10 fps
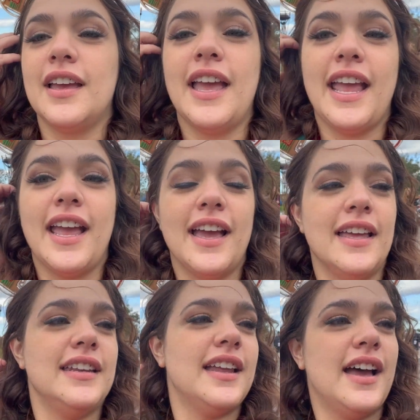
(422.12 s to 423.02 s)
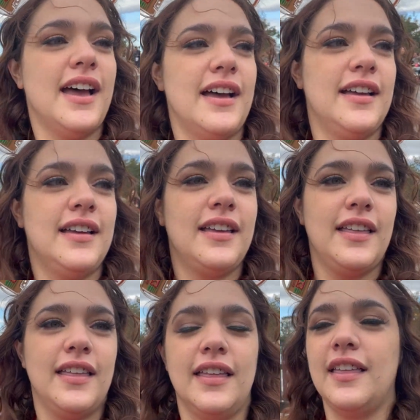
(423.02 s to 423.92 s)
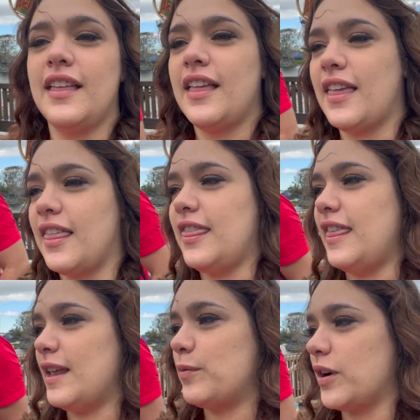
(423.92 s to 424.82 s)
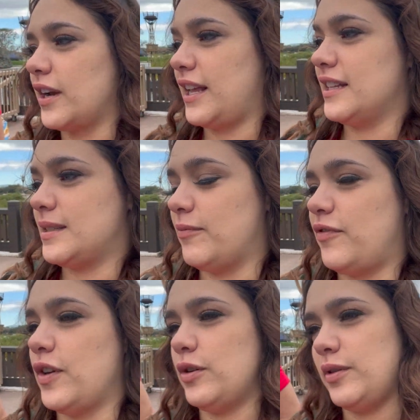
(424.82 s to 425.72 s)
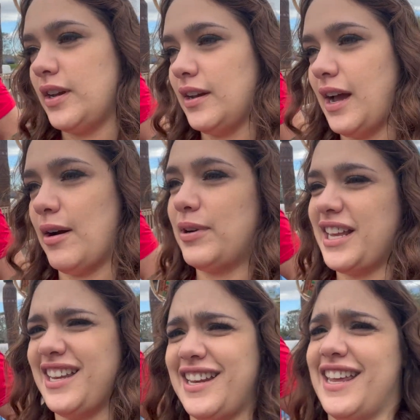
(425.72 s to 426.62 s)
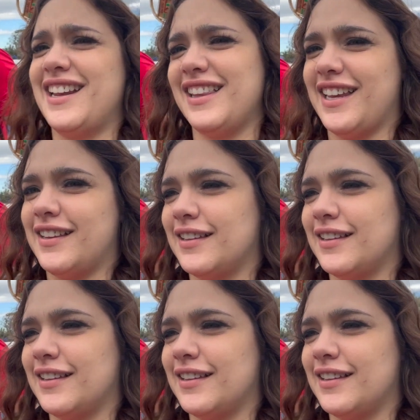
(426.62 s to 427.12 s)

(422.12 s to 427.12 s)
And uh, then we're gonna get some food. I wanna eat in Italy.